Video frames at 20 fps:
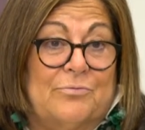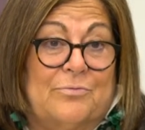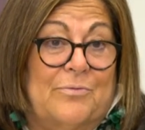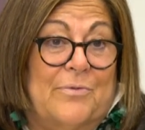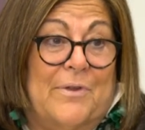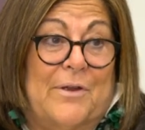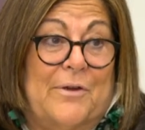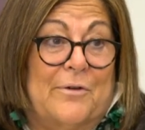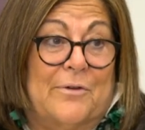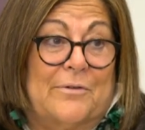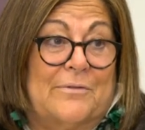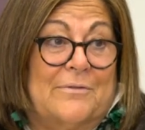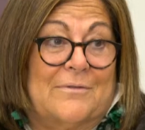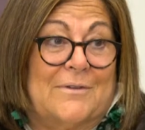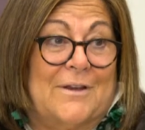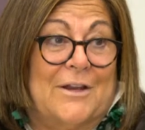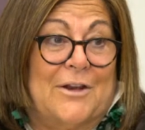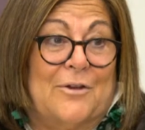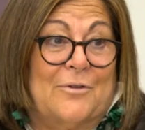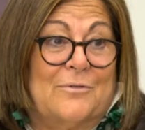
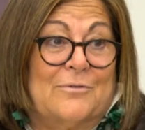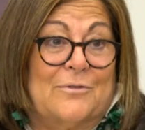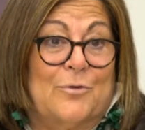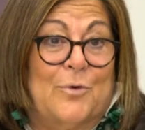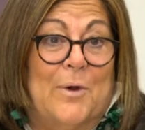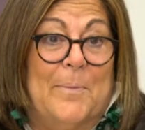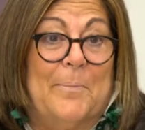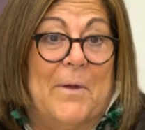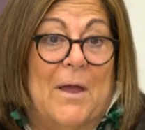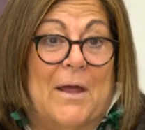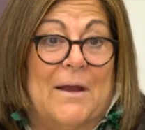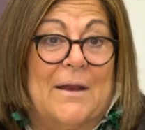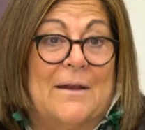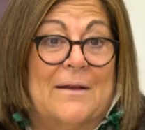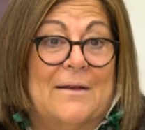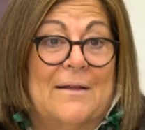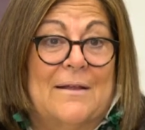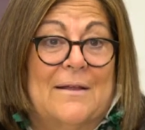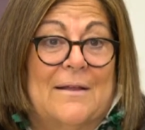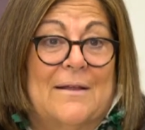you know, grip on it.
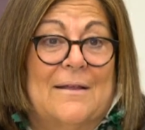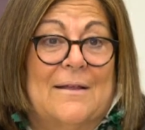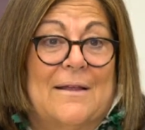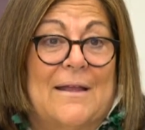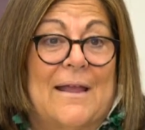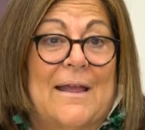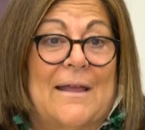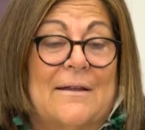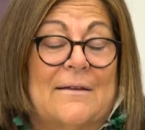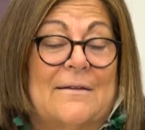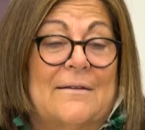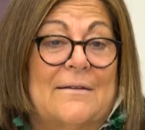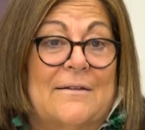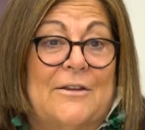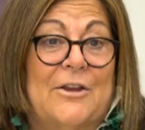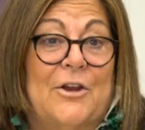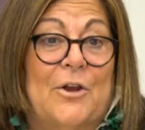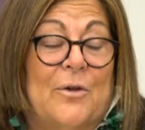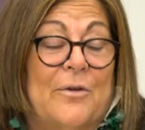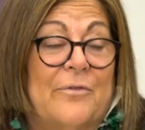And,
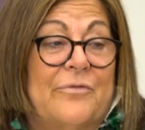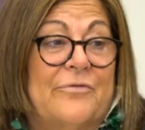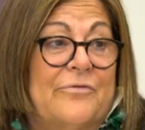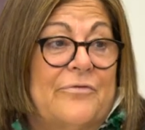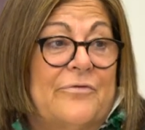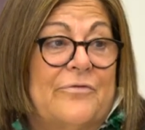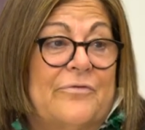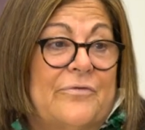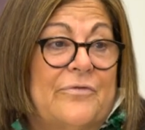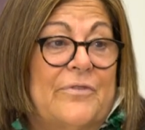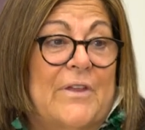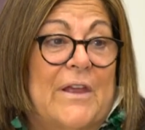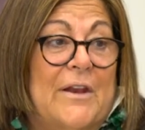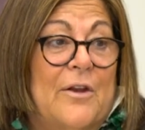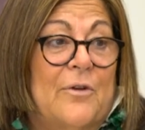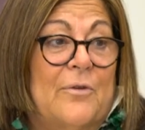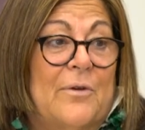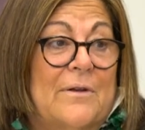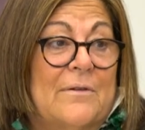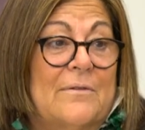you know, if they
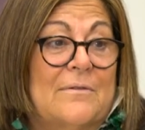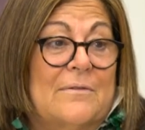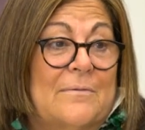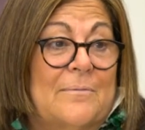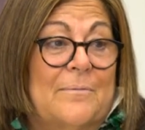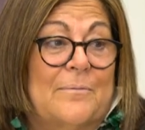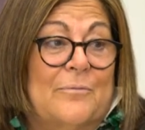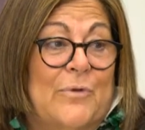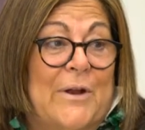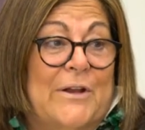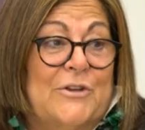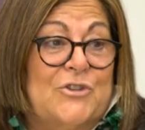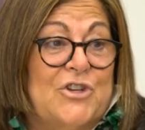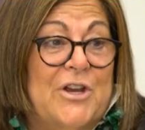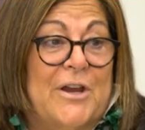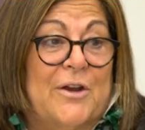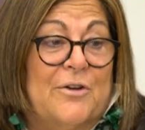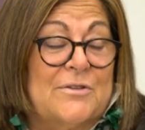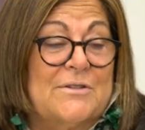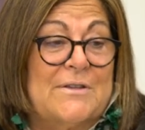don't rent
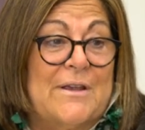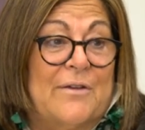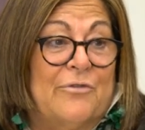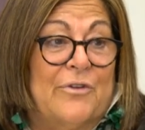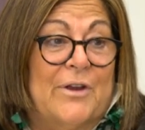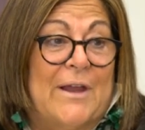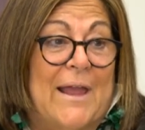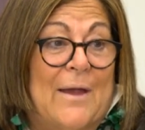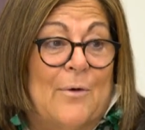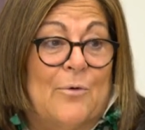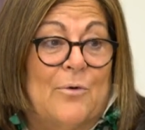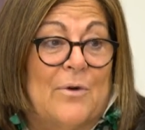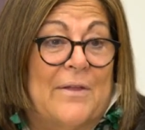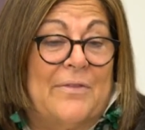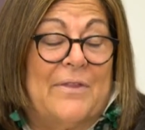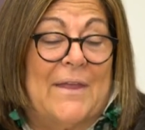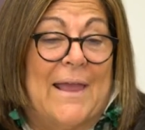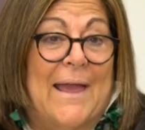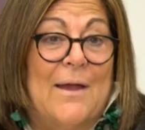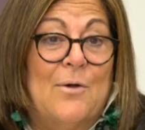chairs every hour
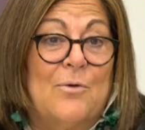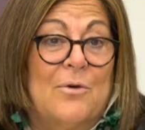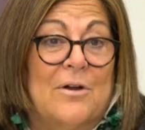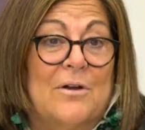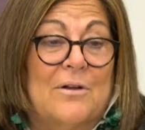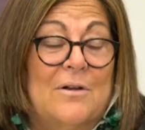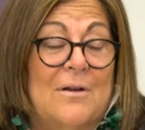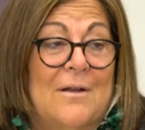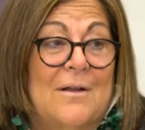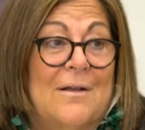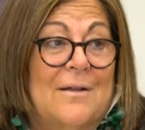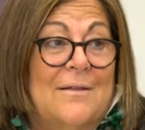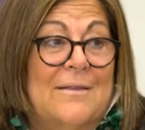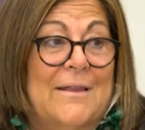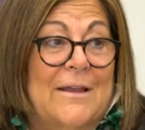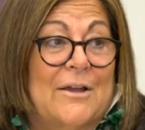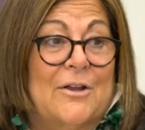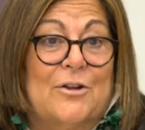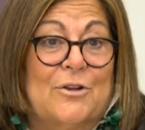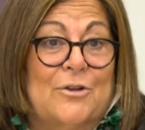on the hour,
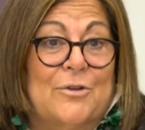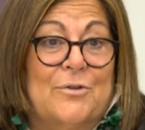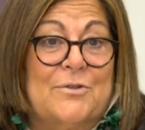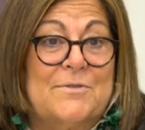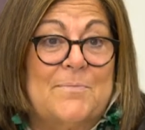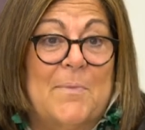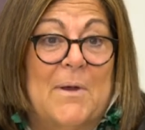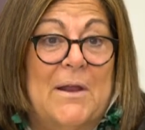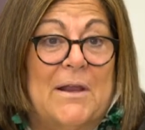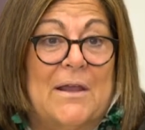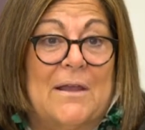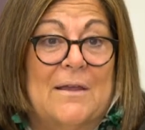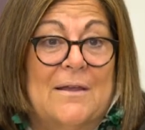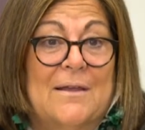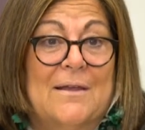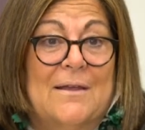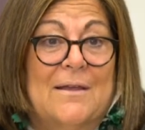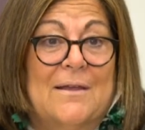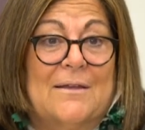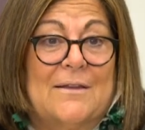they're going to lose money,
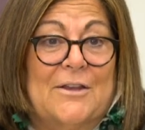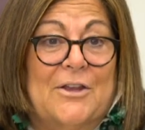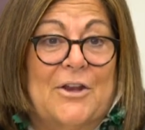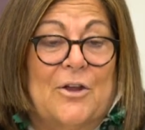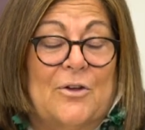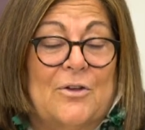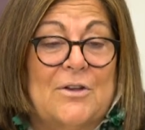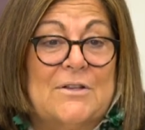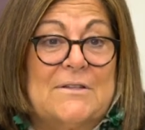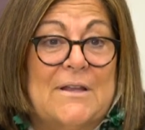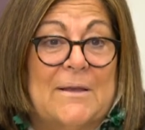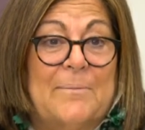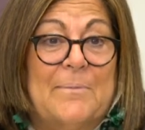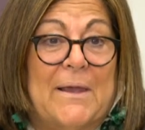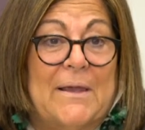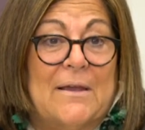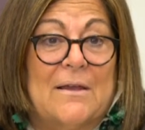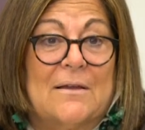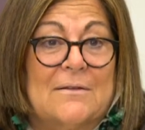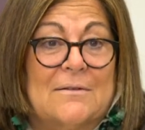you know, because they
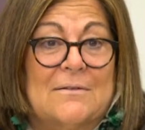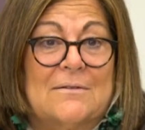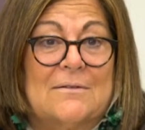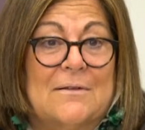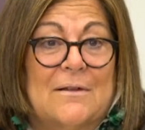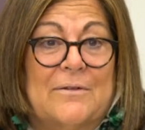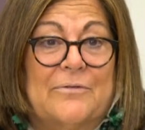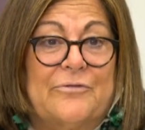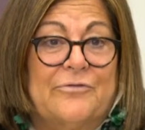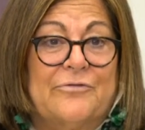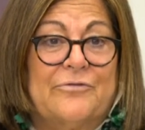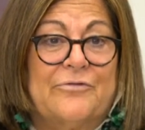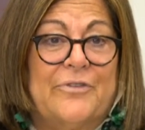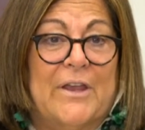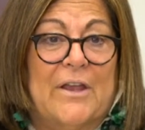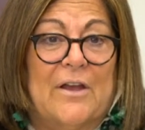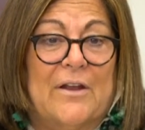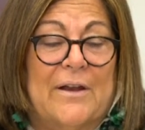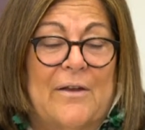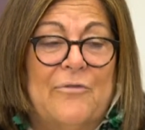make a
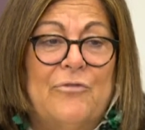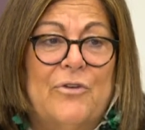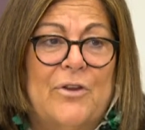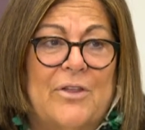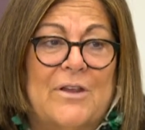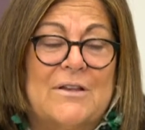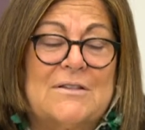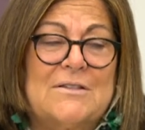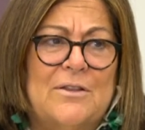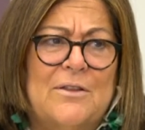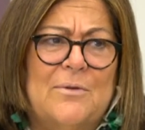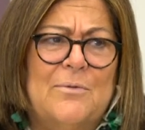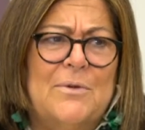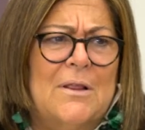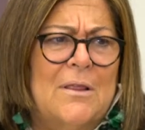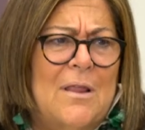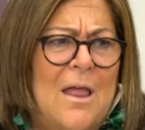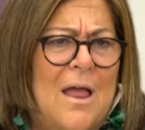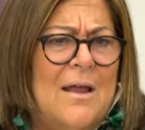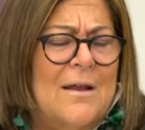fee on everything. So there were a
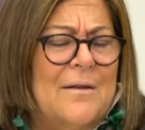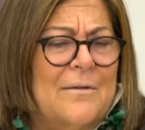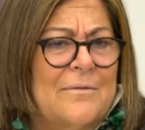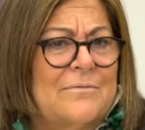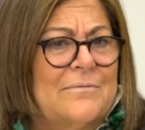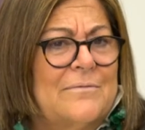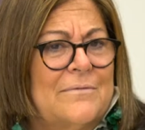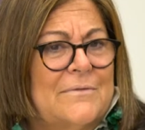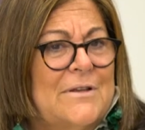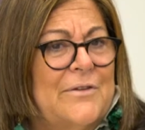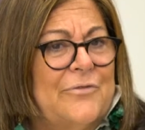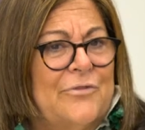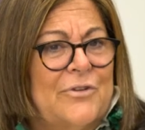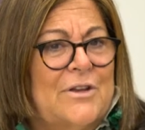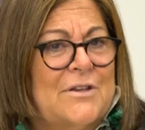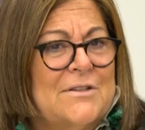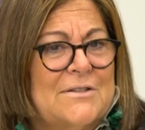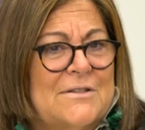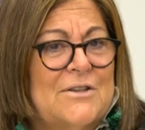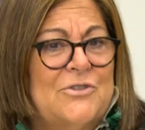lot of different
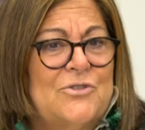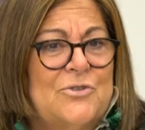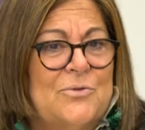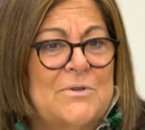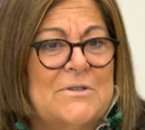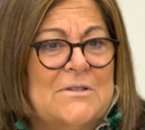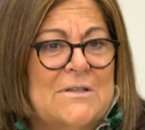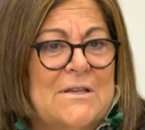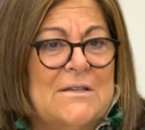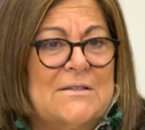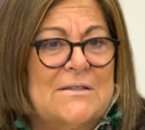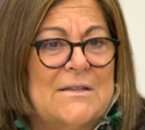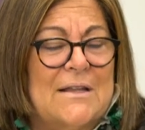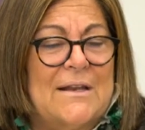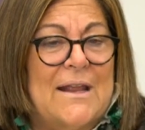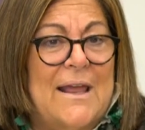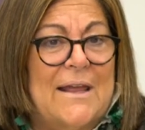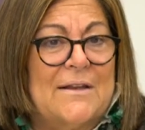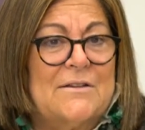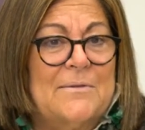constituencies
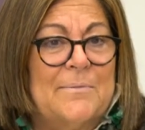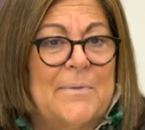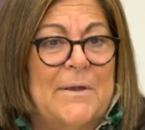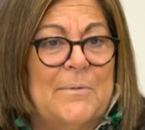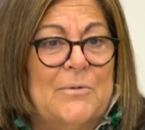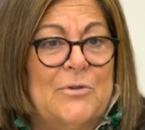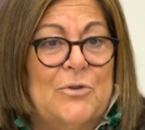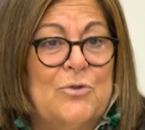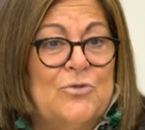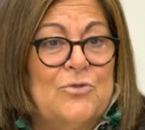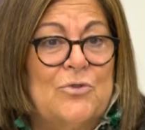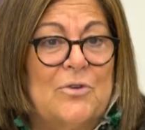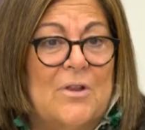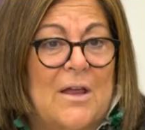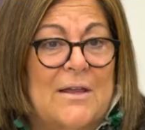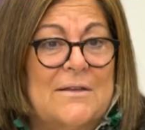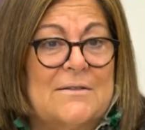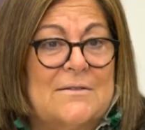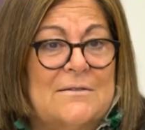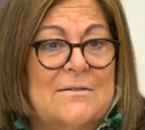that had to be
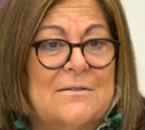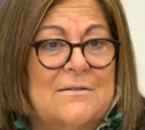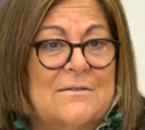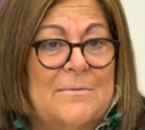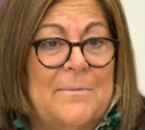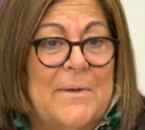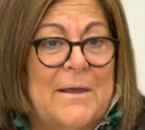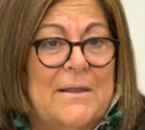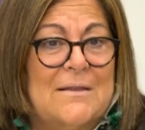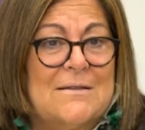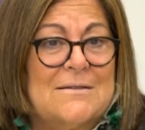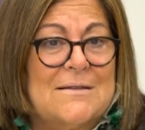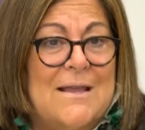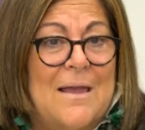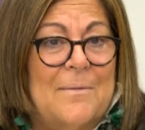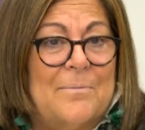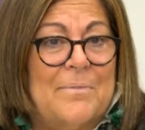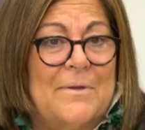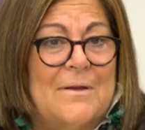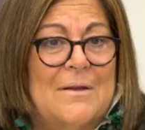neutralized to make this
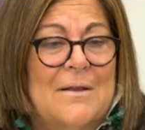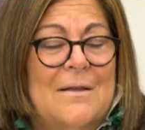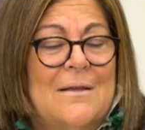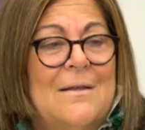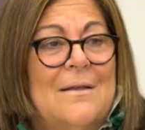happen.